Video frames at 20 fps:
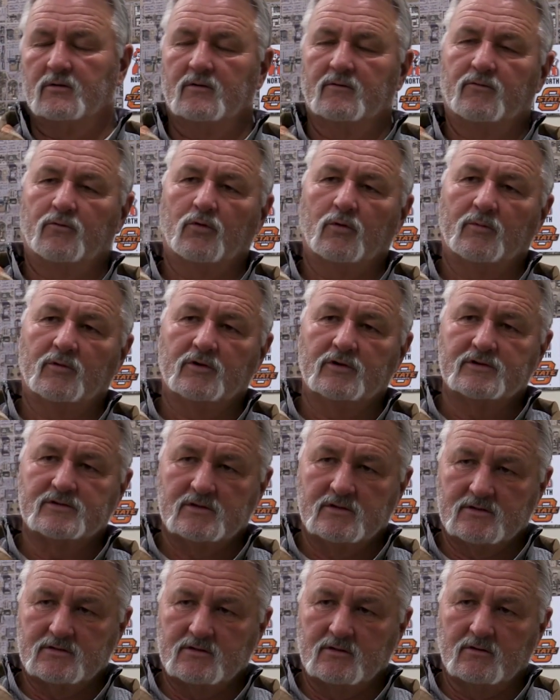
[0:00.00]
and former
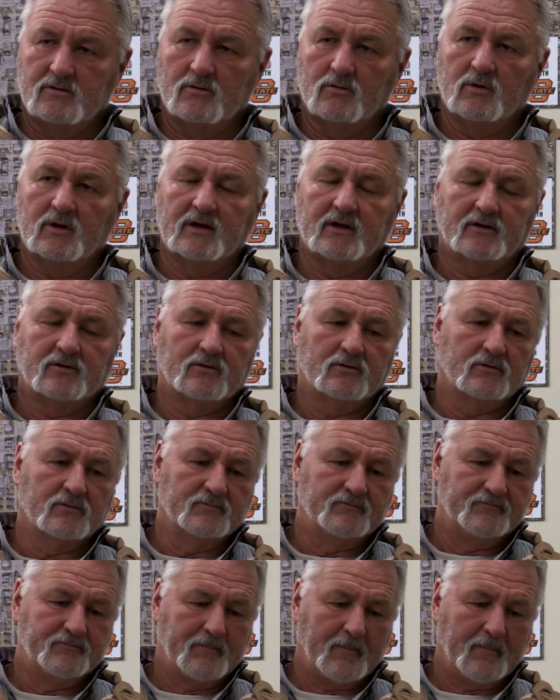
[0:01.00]
assistant director.